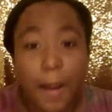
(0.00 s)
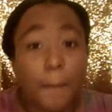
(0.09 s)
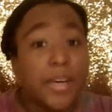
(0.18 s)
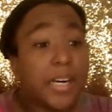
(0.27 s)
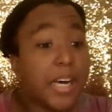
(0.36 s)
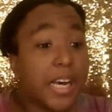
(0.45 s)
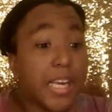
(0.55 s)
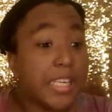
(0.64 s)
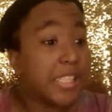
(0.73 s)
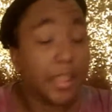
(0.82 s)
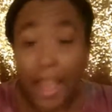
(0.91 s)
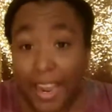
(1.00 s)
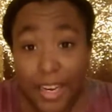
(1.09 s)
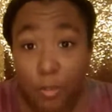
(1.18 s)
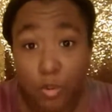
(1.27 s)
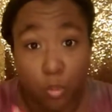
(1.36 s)
Because the
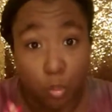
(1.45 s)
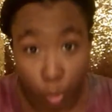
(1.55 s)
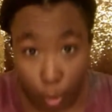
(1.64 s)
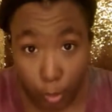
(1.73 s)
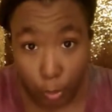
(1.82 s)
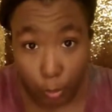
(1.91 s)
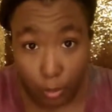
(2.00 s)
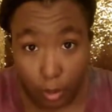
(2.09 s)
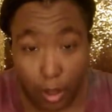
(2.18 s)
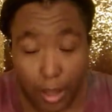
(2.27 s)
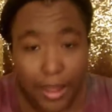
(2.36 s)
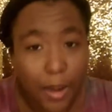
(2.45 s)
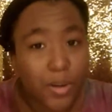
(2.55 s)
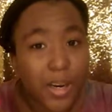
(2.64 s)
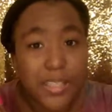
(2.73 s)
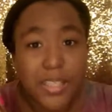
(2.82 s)
lady was rude. Like,
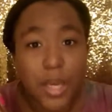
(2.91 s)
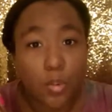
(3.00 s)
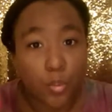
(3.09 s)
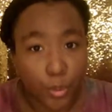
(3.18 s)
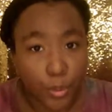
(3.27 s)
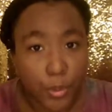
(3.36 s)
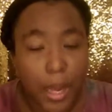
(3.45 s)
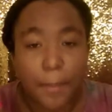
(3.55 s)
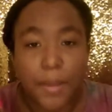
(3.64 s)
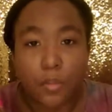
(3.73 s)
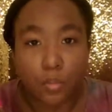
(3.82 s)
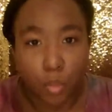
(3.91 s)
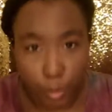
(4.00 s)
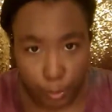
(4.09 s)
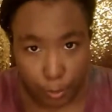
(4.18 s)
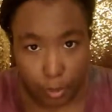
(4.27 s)
when I say rude, I mean
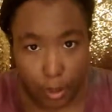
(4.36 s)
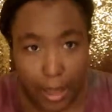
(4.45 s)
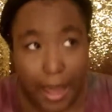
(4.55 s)
rude.